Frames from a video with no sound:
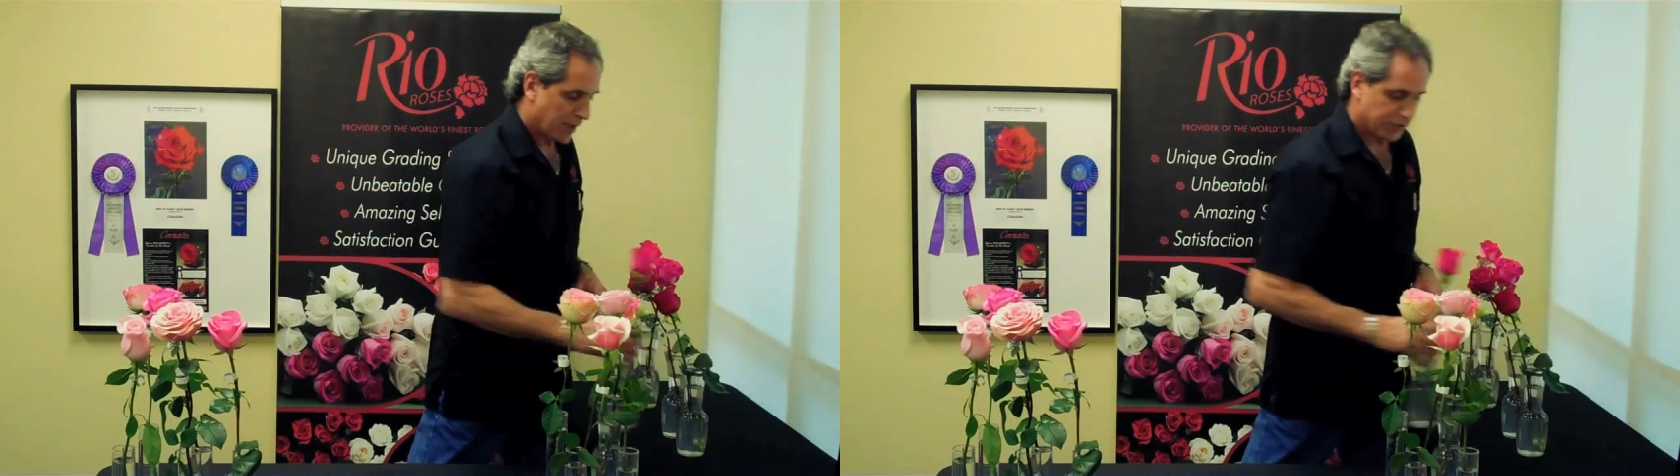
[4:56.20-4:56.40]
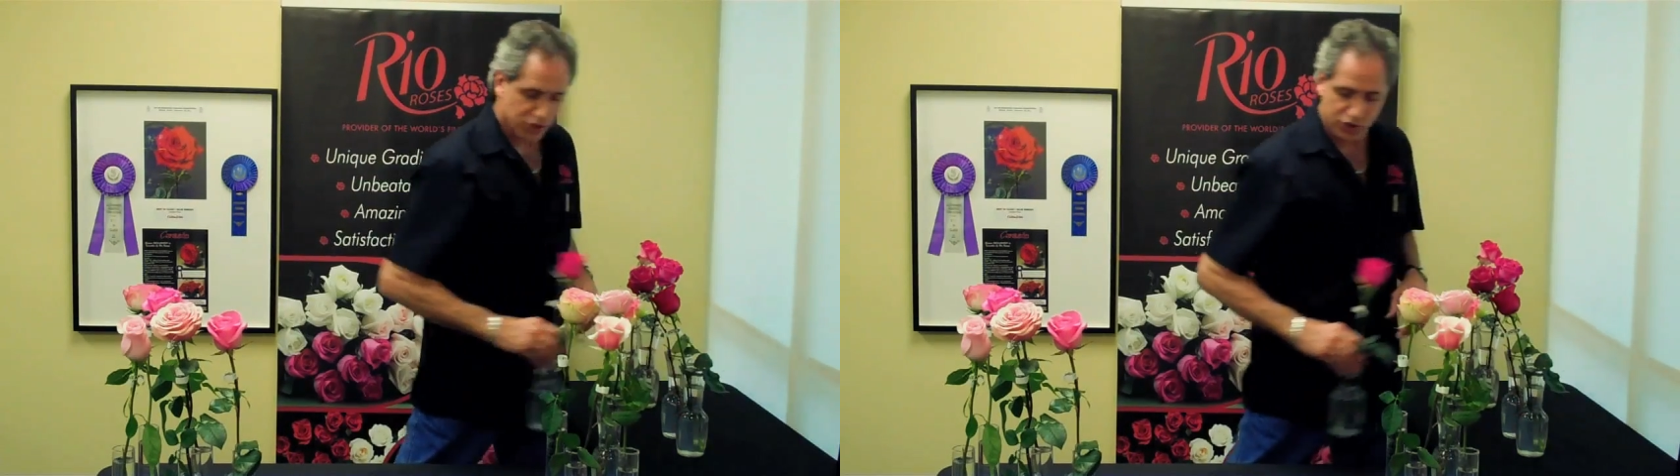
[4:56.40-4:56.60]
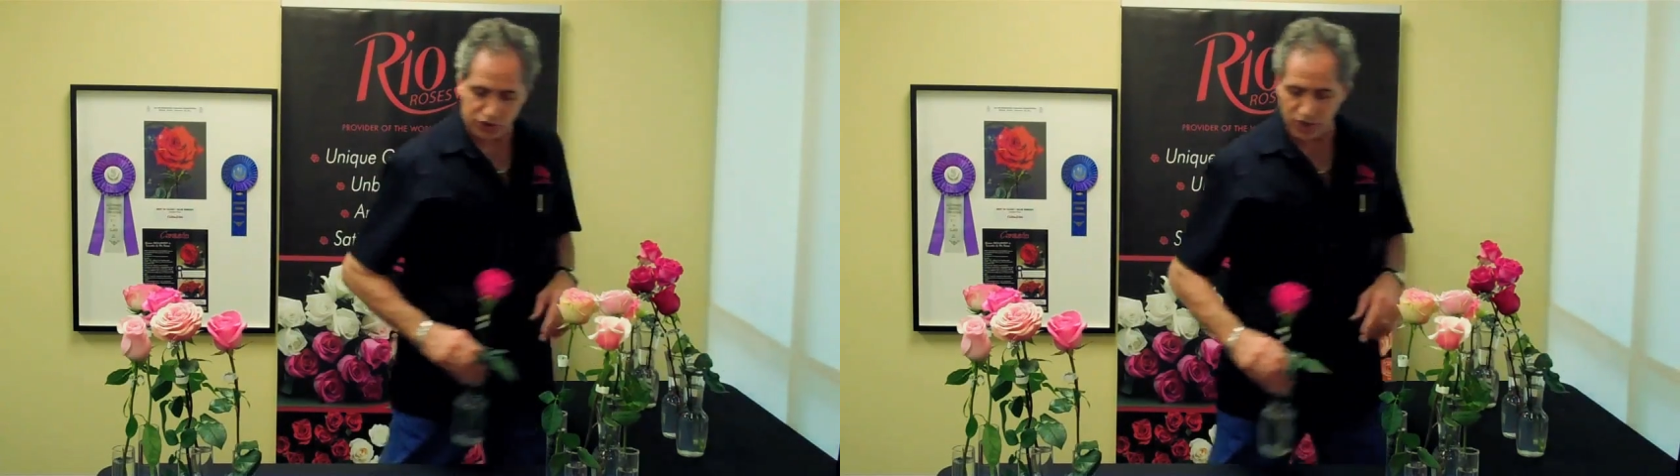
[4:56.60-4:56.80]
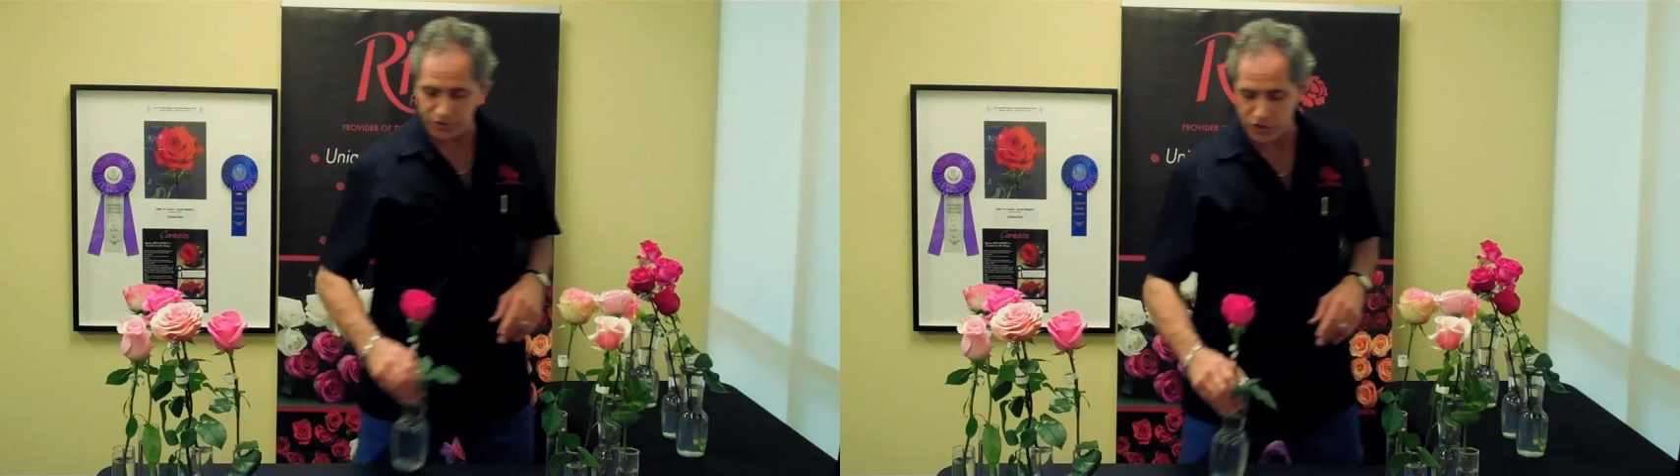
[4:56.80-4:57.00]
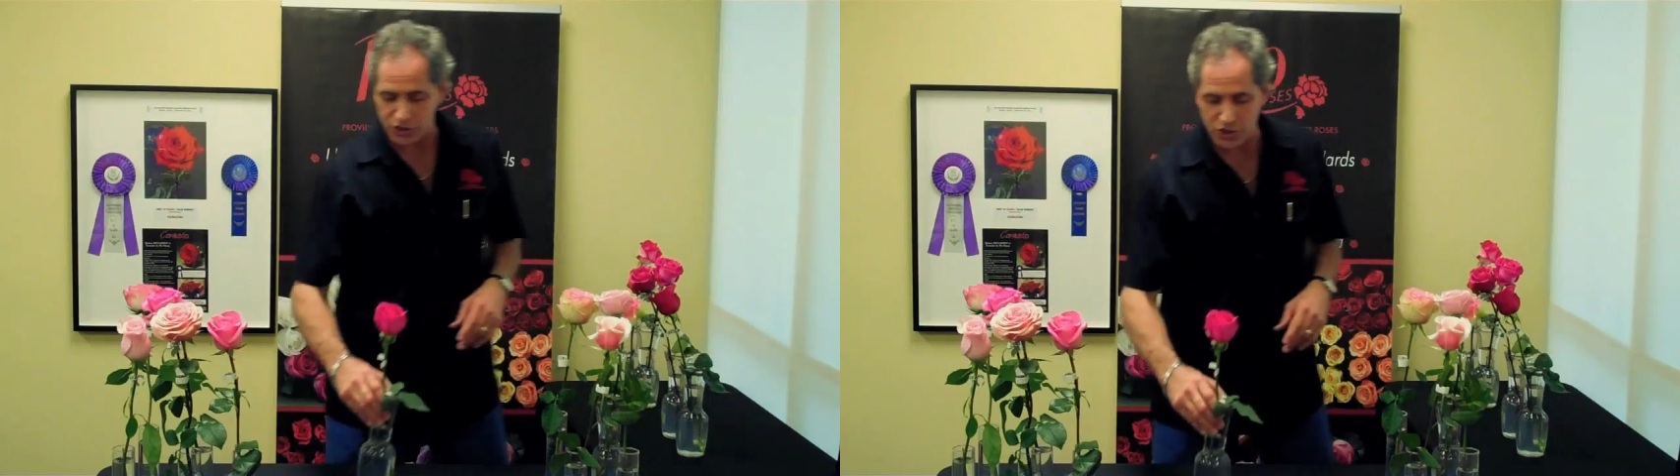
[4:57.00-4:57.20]
This
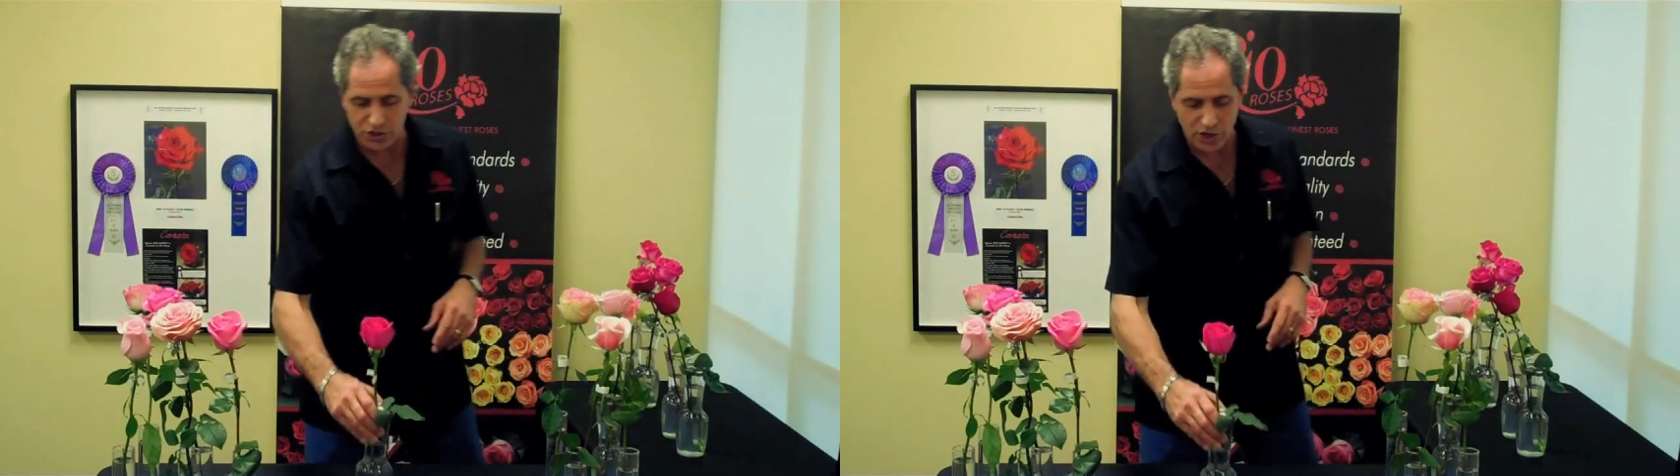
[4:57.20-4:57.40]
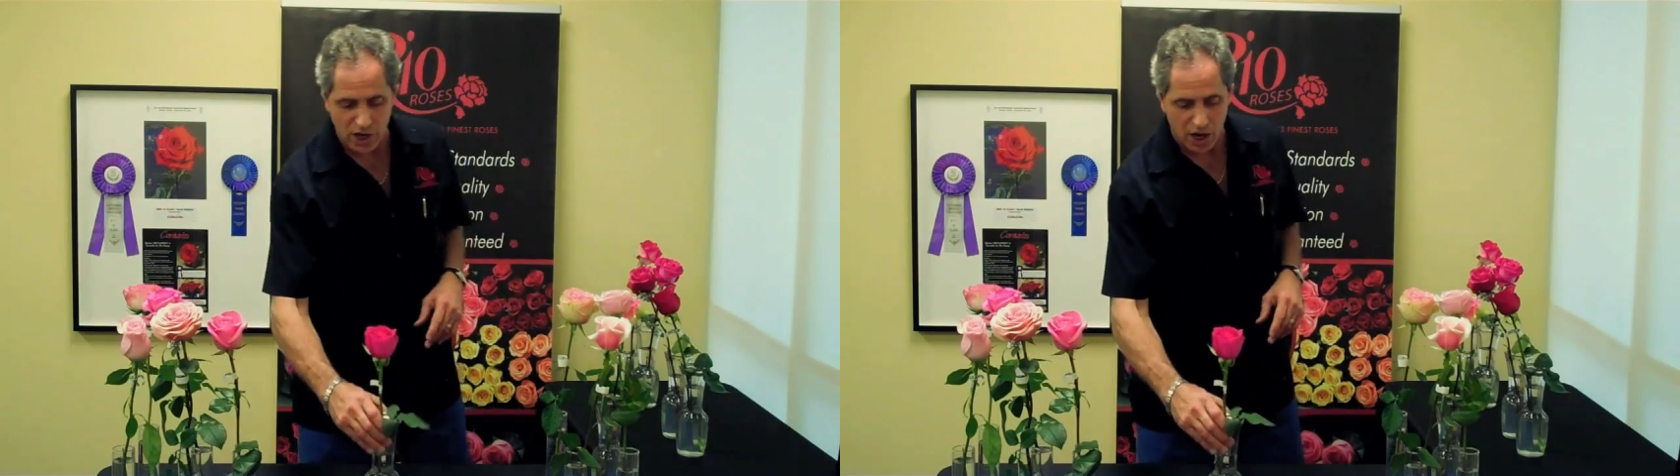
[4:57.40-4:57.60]
is